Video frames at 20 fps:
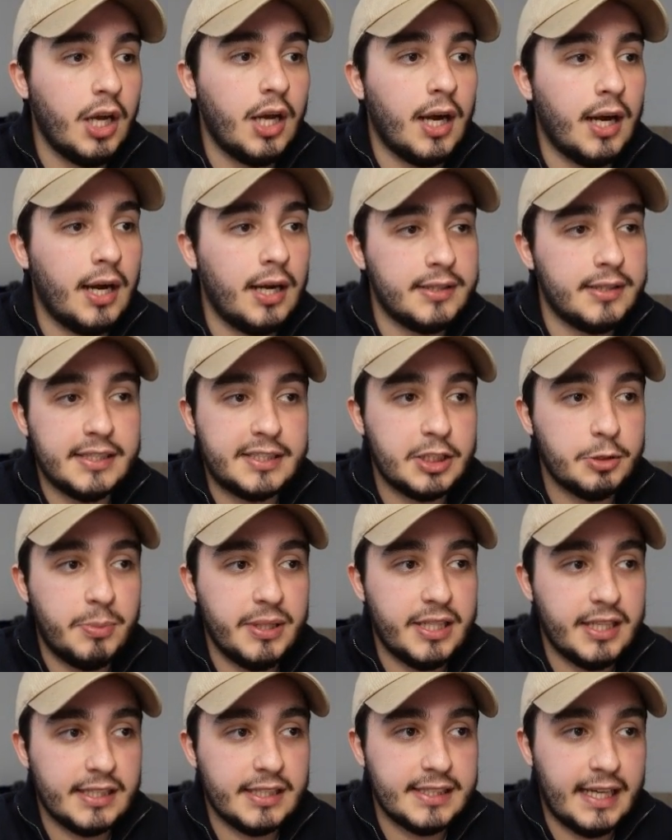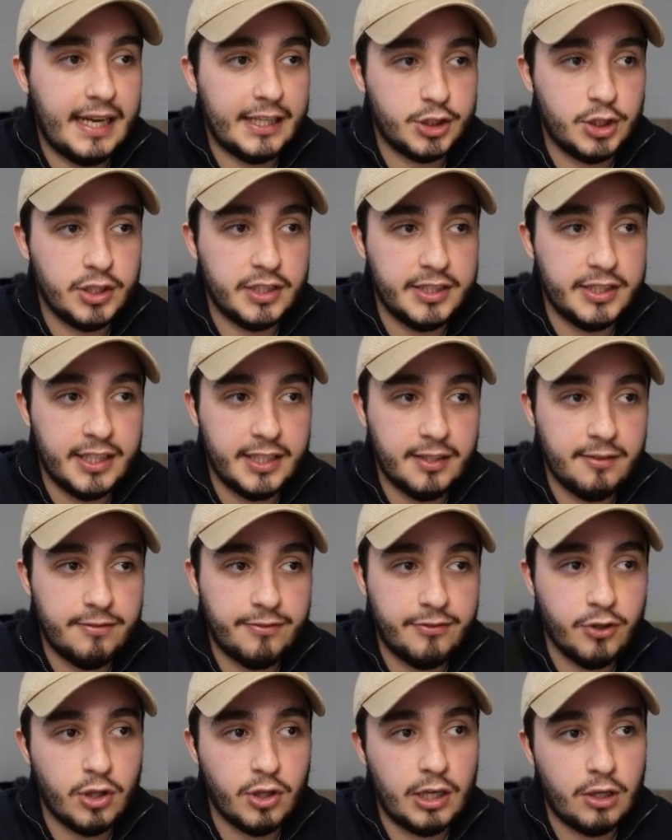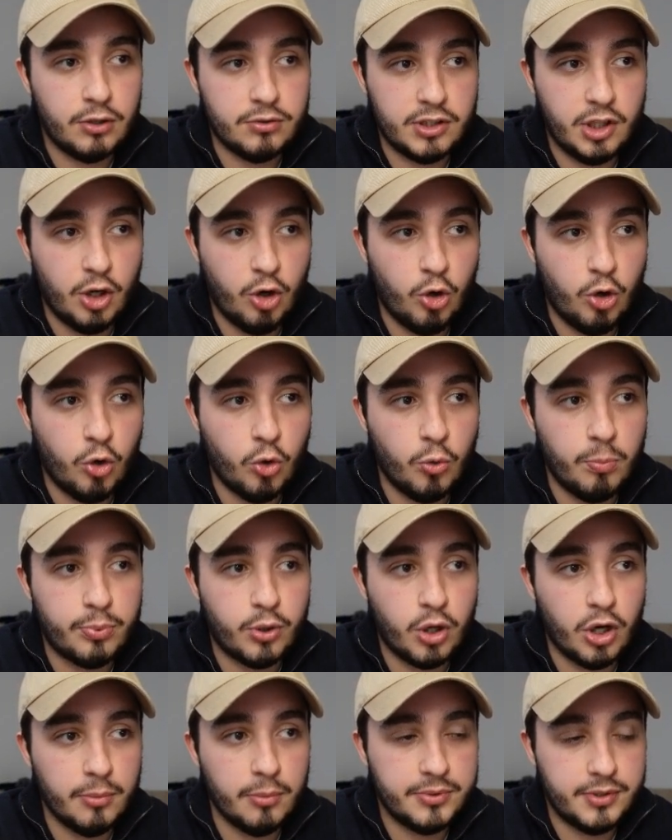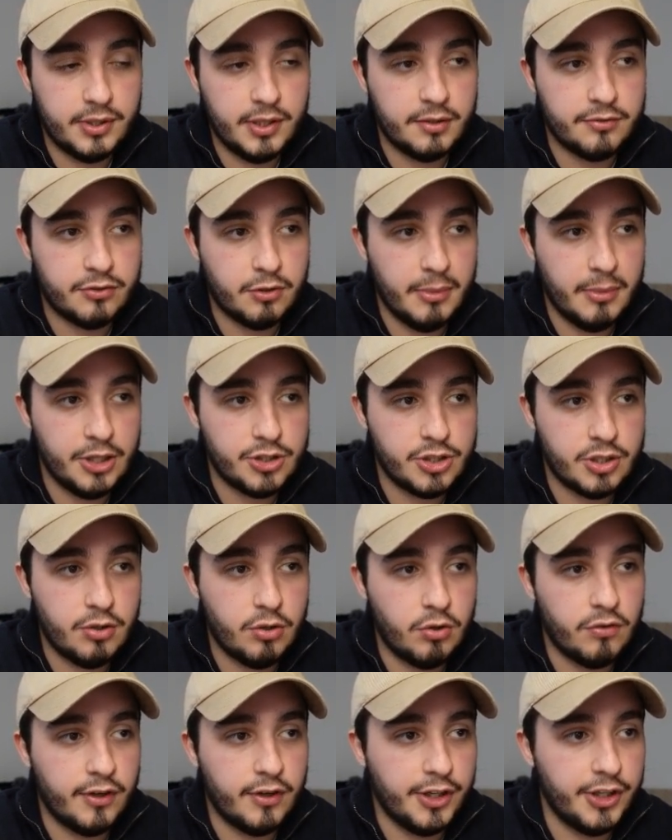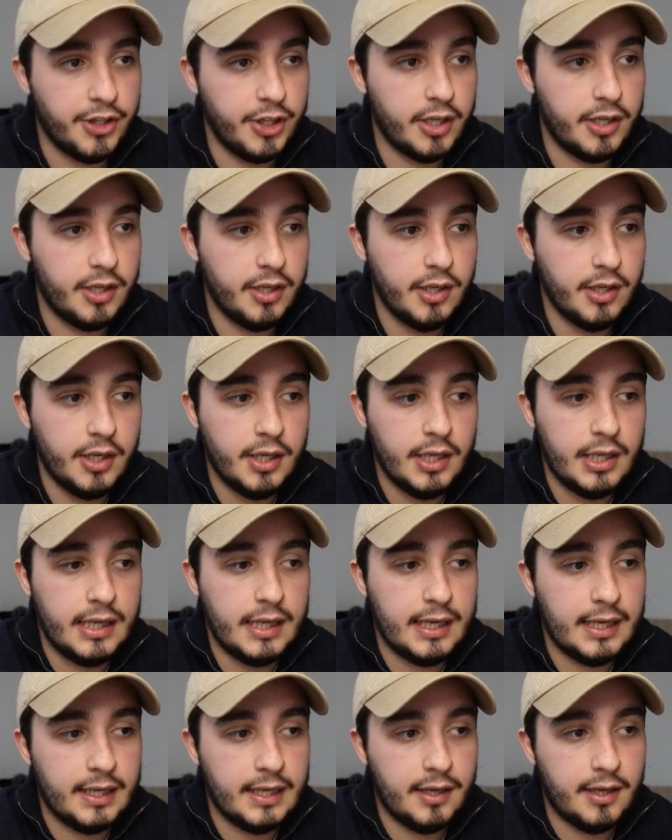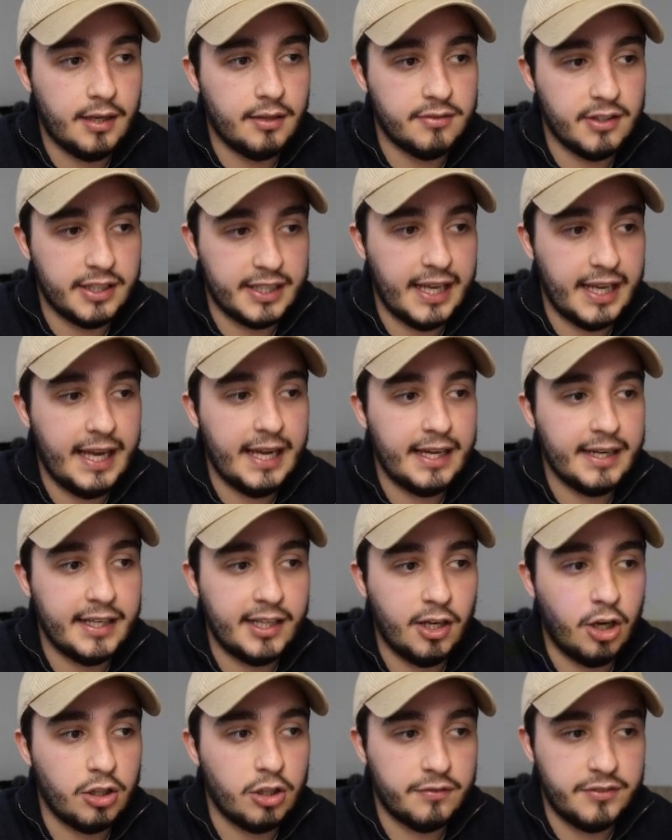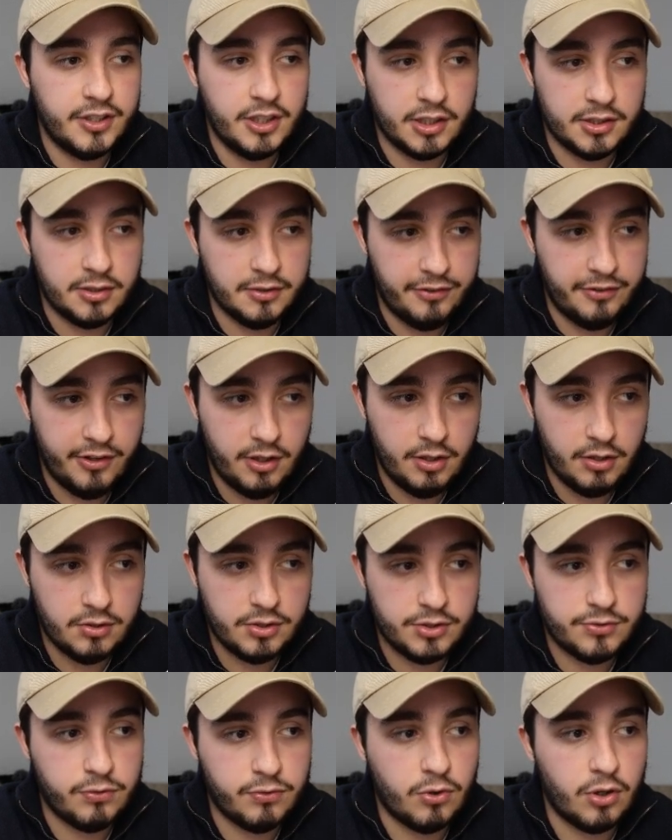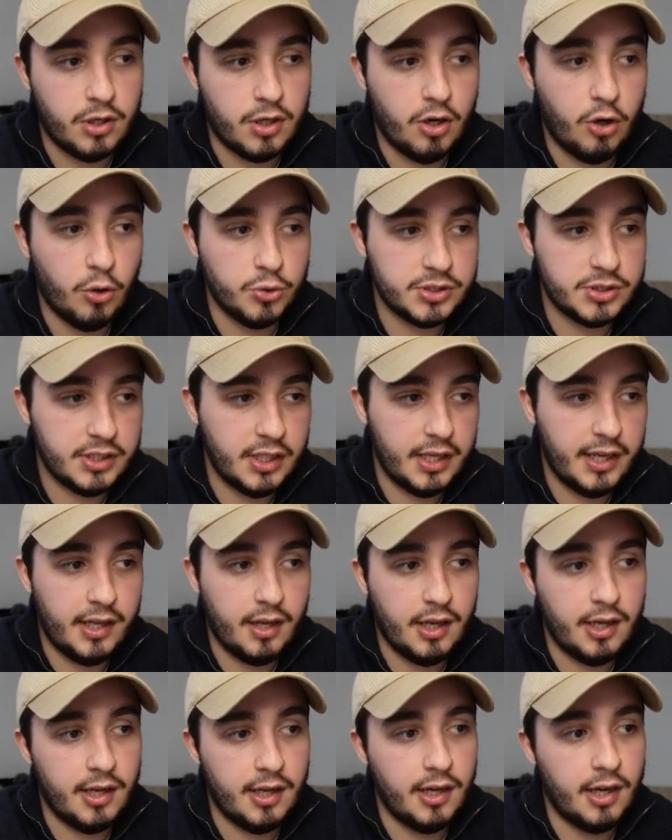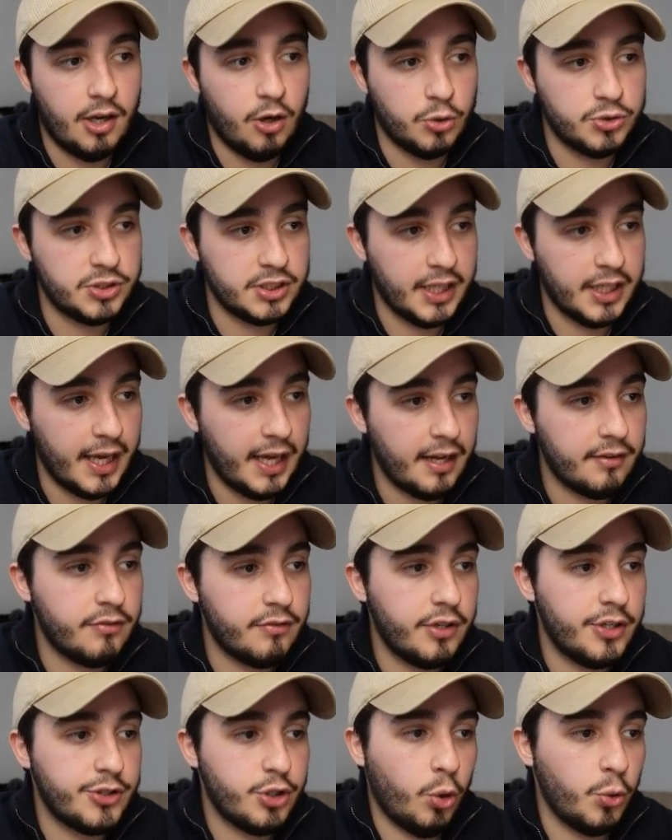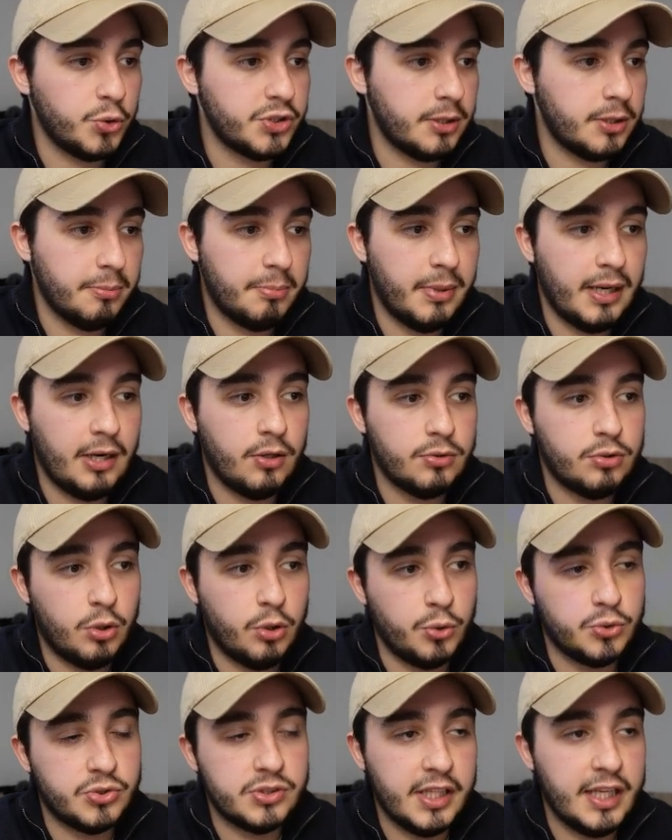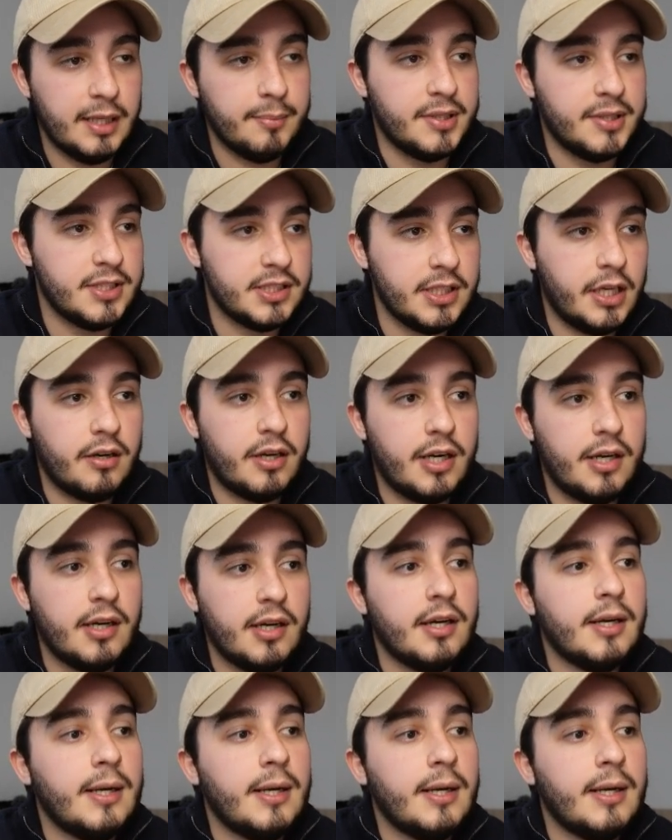This is because I actually didn't fill out the whole prompt information over here of like adding all of the other fields for host, hosting average, host about, host name, etc.